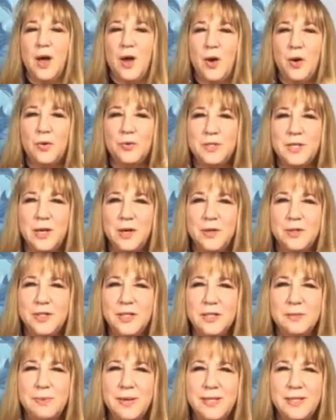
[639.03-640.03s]
Oh, Daryl
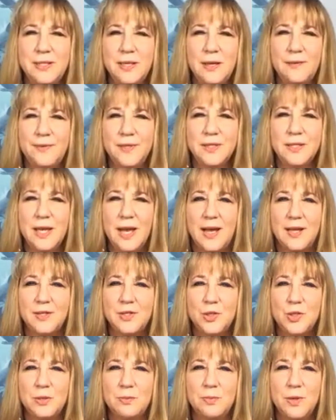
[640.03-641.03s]
says, myself has
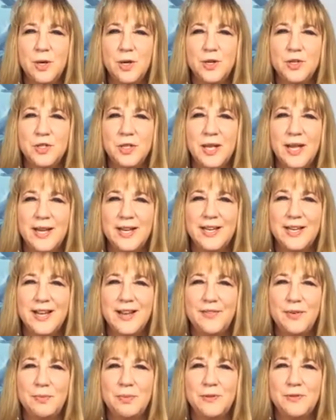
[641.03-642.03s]
gotten to emerge like
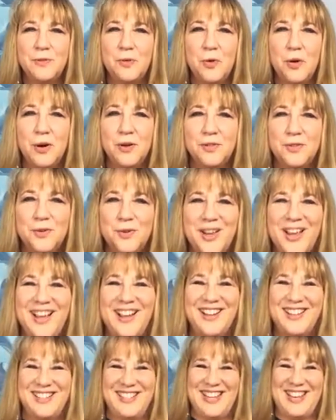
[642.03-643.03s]
never before through
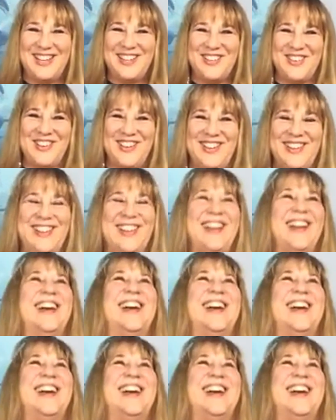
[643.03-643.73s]
Alexandra.